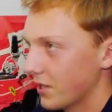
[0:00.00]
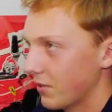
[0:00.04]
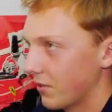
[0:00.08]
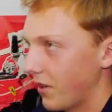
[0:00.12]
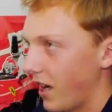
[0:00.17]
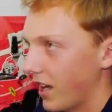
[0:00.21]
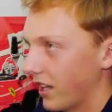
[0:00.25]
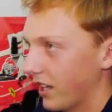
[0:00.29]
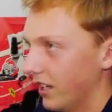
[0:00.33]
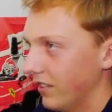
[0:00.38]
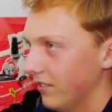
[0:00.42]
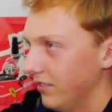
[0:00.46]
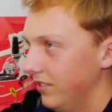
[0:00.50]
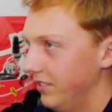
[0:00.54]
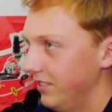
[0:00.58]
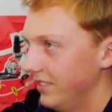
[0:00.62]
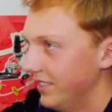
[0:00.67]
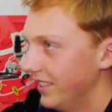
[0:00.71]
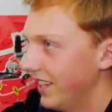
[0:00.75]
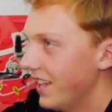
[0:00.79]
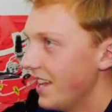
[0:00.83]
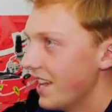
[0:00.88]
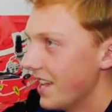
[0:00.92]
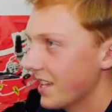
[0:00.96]
to wreck it
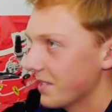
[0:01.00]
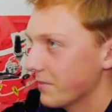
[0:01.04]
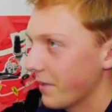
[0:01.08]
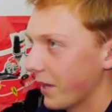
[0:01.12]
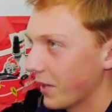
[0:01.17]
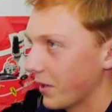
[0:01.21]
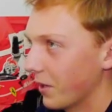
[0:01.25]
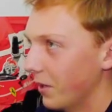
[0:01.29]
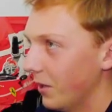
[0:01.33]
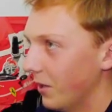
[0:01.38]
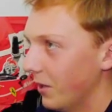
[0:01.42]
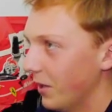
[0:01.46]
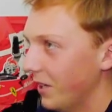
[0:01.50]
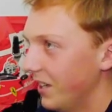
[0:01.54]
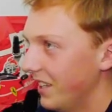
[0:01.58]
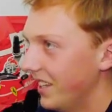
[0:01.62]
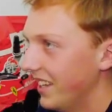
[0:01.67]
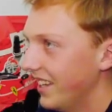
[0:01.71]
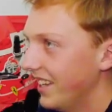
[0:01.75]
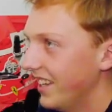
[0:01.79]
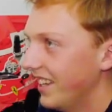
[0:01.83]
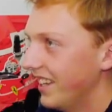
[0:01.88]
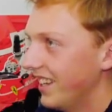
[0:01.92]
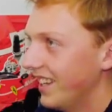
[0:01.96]
is my goal.
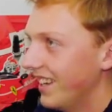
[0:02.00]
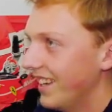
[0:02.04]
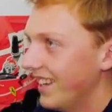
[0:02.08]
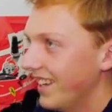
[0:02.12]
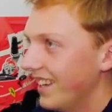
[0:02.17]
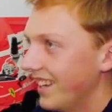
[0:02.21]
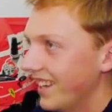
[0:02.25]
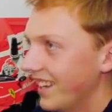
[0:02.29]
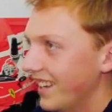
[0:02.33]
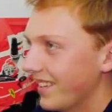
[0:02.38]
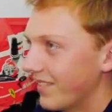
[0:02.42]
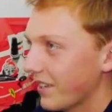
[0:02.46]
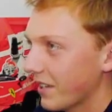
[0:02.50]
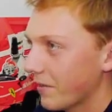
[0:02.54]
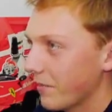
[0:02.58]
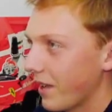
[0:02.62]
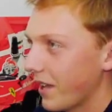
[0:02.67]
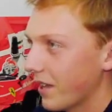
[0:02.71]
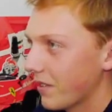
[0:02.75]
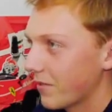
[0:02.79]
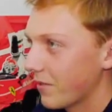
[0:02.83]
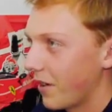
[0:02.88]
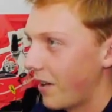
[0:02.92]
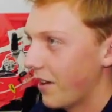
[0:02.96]
If I can
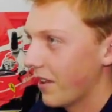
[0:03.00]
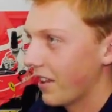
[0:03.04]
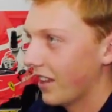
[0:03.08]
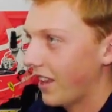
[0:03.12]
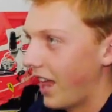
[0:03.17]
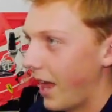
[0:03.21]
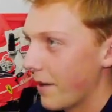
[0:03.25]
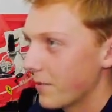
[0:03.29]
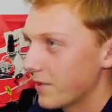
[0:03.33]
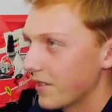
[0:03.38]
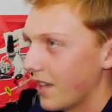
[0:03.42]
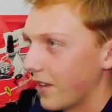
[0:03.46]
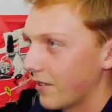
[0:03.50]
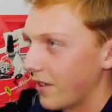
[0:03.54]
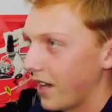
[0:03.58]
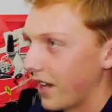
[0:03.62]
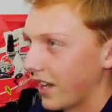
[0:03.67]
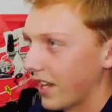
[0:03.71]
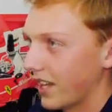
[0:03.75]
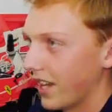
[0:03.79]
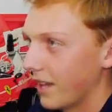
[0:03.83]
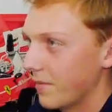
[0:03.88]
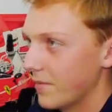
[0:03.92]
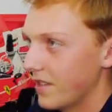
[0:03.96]
make it through all the laps without
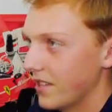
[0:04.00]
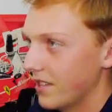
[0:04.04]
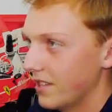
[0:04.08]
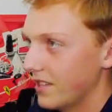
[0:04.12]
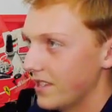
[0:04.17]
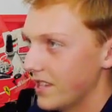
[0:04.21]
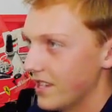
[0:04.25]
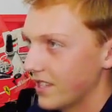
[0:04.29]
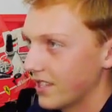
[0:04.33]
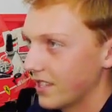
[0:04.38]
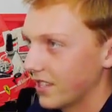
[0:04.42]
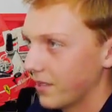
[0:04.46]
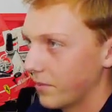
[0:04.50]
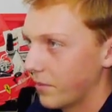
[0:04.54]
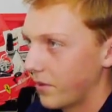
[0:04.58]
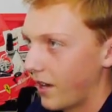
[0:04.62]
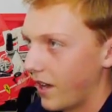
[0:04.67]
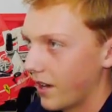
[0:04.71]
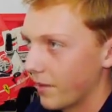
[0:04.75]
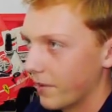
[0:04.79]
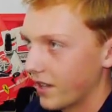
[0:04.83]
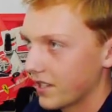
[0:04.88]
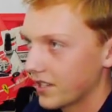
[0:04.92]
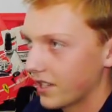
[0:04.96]
wrecking, I'd be decently
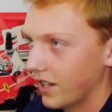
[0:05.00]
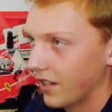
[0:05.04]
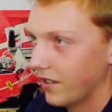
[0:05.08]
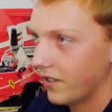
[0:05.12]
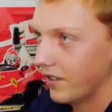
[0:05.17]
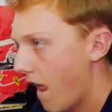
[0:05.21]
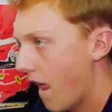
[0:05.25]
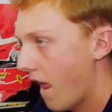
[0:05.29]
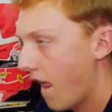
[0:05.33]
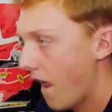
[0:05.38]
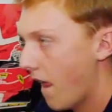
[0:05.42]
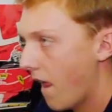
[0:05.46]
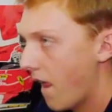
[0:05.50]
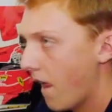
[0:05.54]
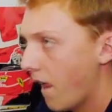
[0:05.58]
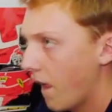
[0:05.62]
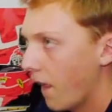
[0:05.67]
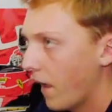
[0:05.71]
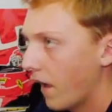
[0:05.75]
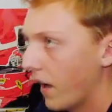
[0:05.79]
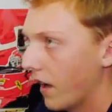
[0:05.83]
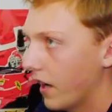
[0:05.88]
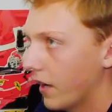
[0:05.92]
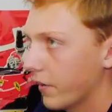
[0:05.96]
proud of myself. All
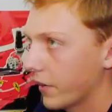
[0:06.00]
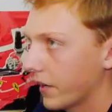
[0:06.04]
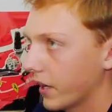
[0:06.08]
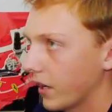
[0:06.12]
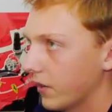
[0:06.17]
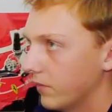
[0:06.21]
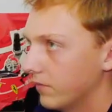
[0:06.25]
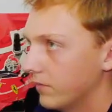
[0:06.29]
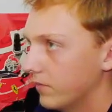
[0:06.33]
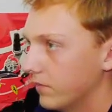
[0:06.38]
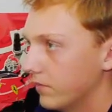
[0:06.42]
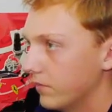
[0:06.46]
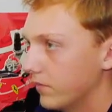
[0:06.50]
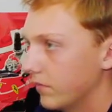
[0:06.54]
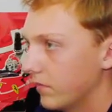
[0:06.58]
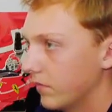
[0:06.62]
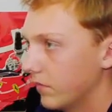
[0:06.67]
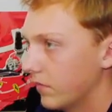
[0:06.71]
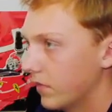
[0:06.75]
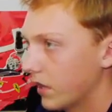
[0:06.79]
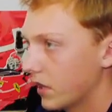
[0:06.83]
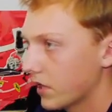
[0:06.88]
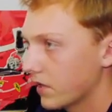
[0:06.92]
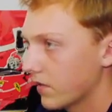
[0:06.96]
right, here we go.
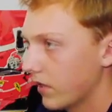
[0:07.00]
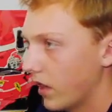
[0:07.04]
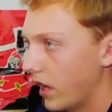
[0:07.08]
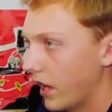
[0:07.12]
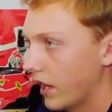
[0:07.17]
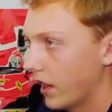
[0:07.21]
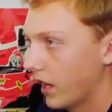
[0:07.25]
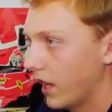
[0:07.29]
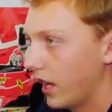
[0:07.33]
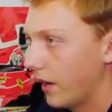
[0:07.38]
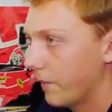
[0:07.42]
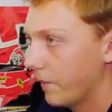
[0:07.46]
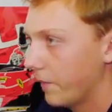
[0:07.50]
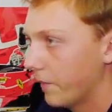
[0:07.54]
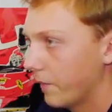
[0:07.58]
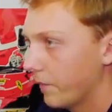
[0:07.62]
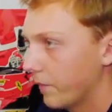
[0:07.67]
First flying lap.